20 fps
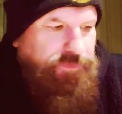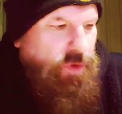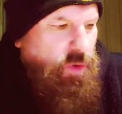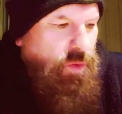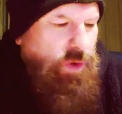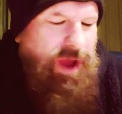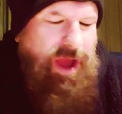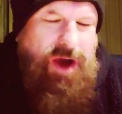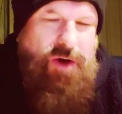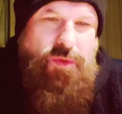
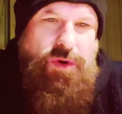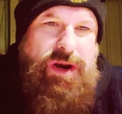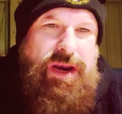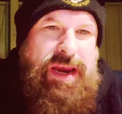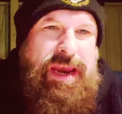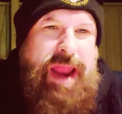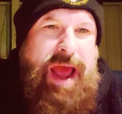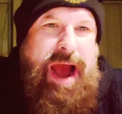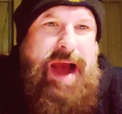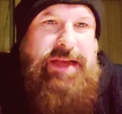Wow, what a
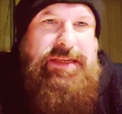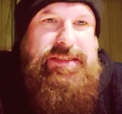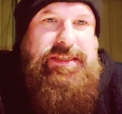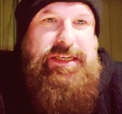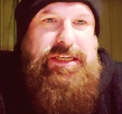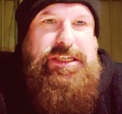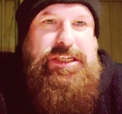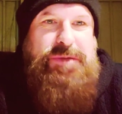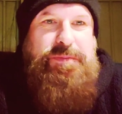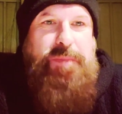
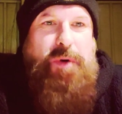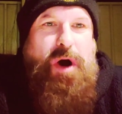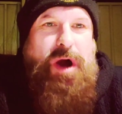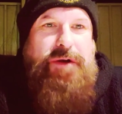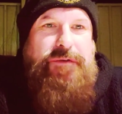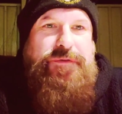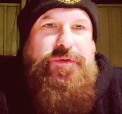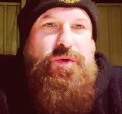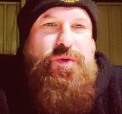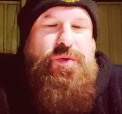nasty,
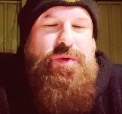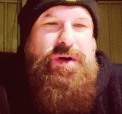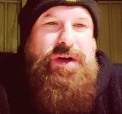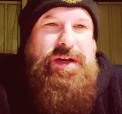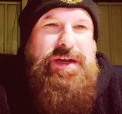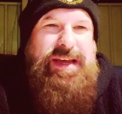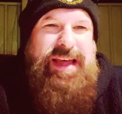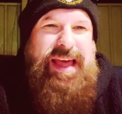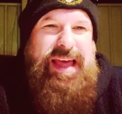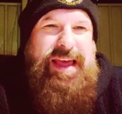spiteful
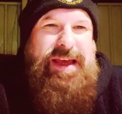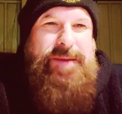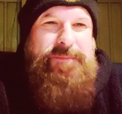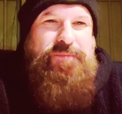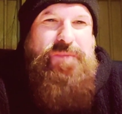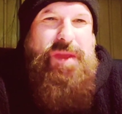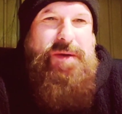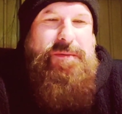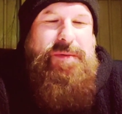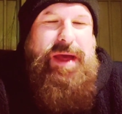
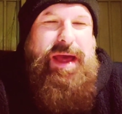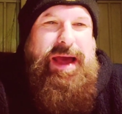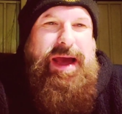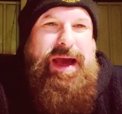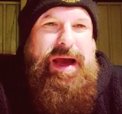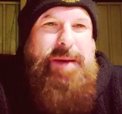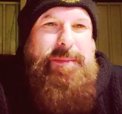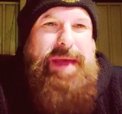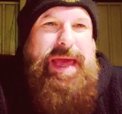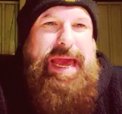
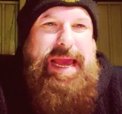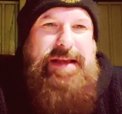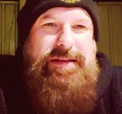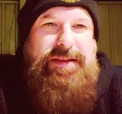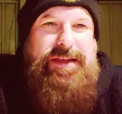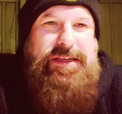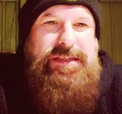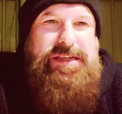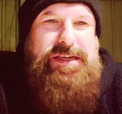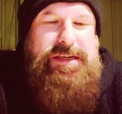heat
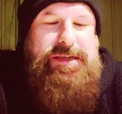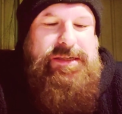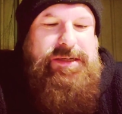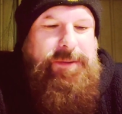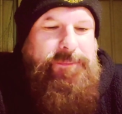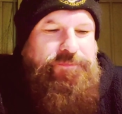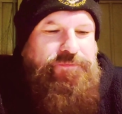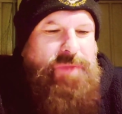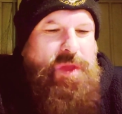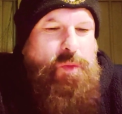this is,
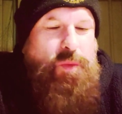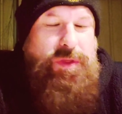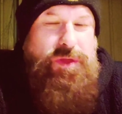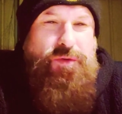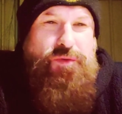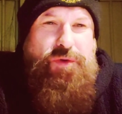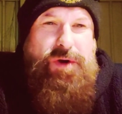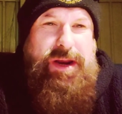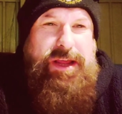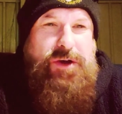with
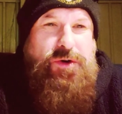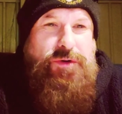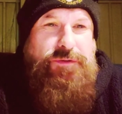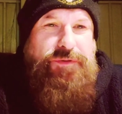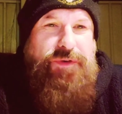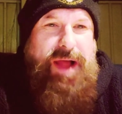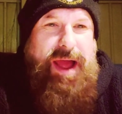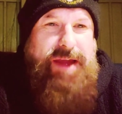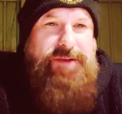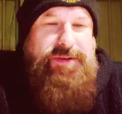a really good
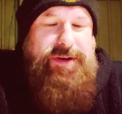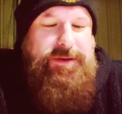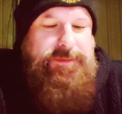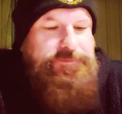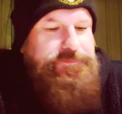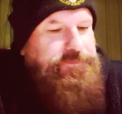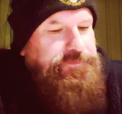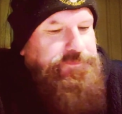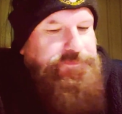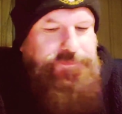flavour.
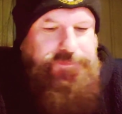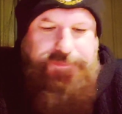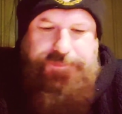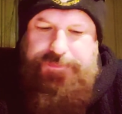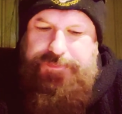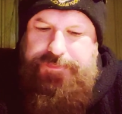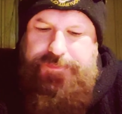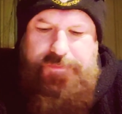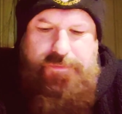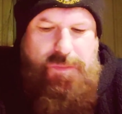
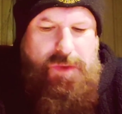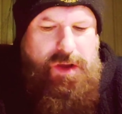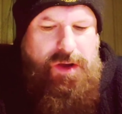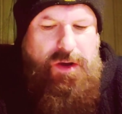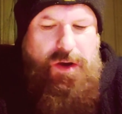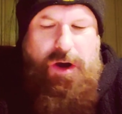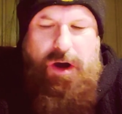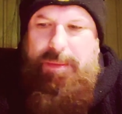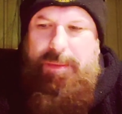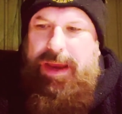
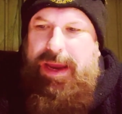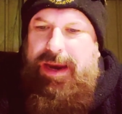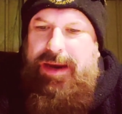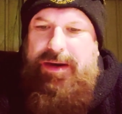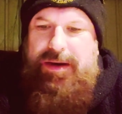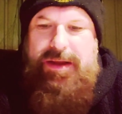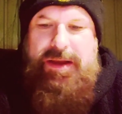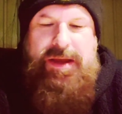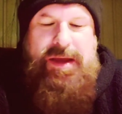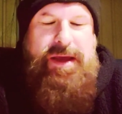Oh
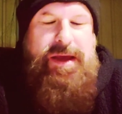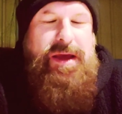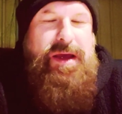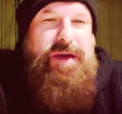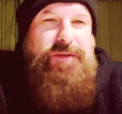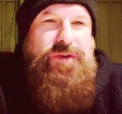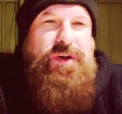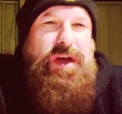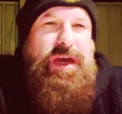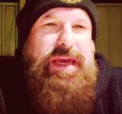man.
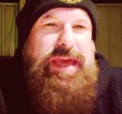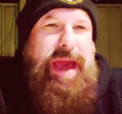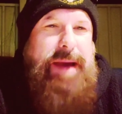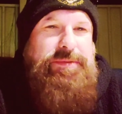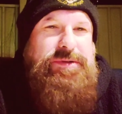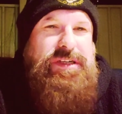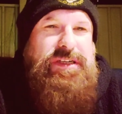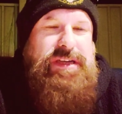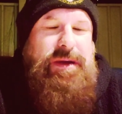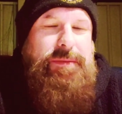If you could
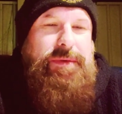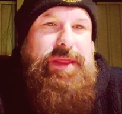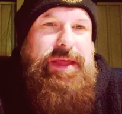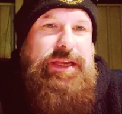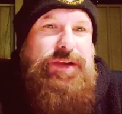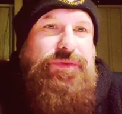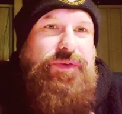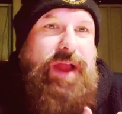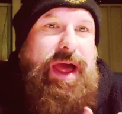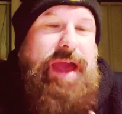capture some of
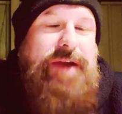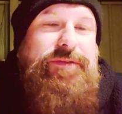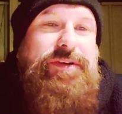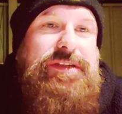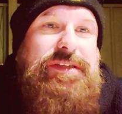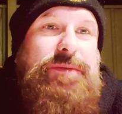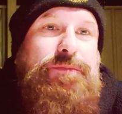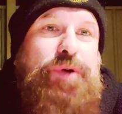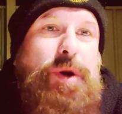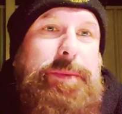these
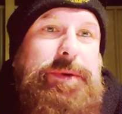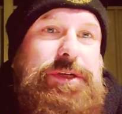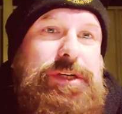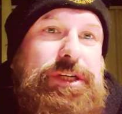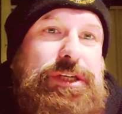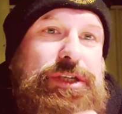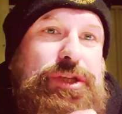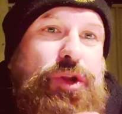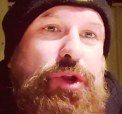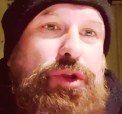flavours and probably
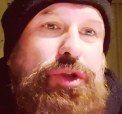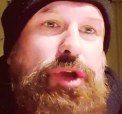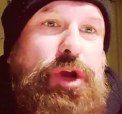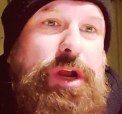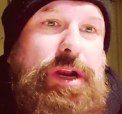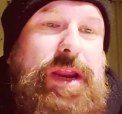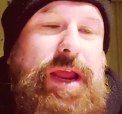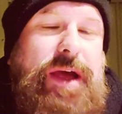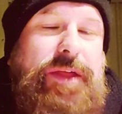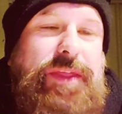just
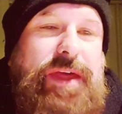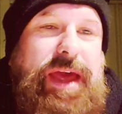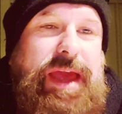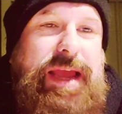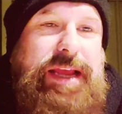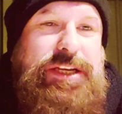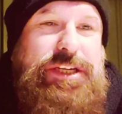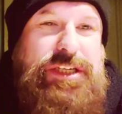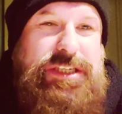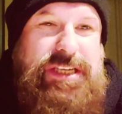turn down the
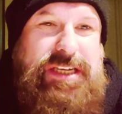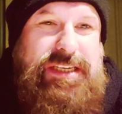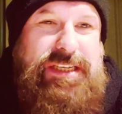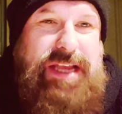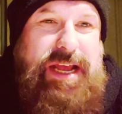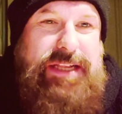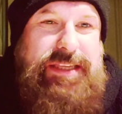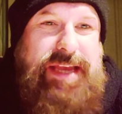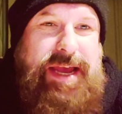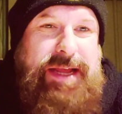heat just
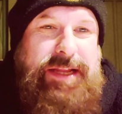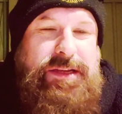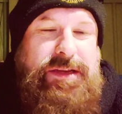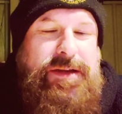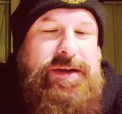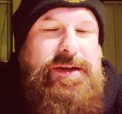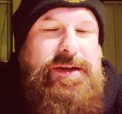a tad,